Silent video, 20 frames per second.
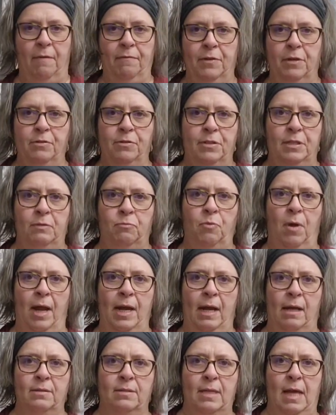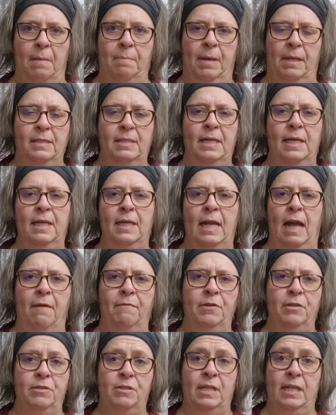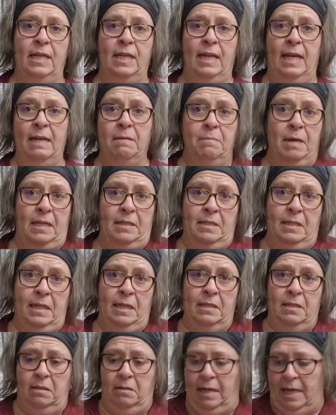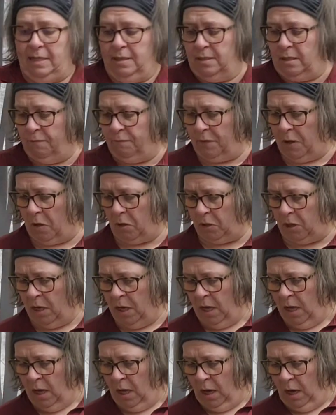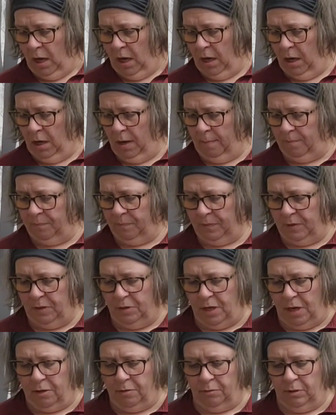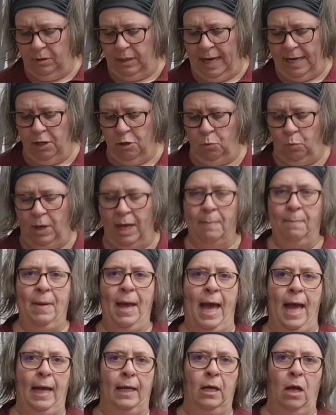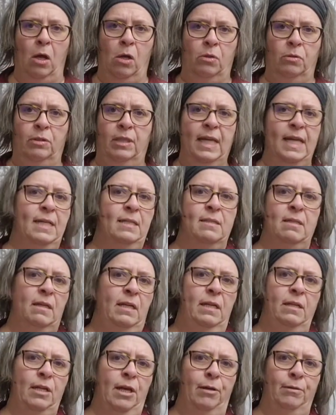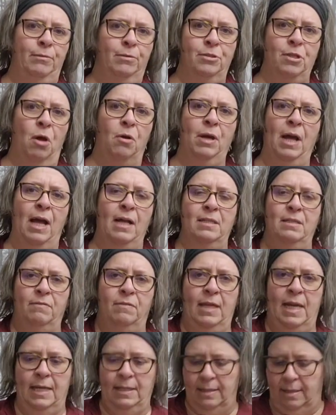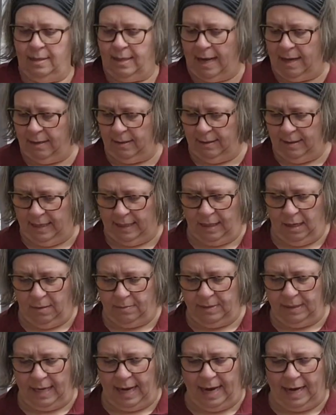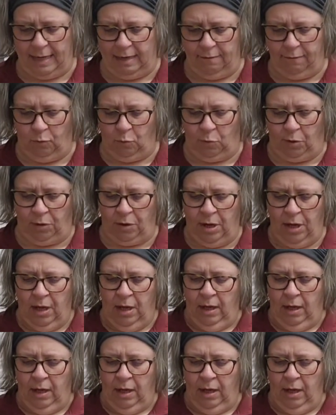used it right outside my tent. I've used it in my tent to lay stuff on. Lay your wet pack on. Things, there's all kinds of things that it comes in handy for,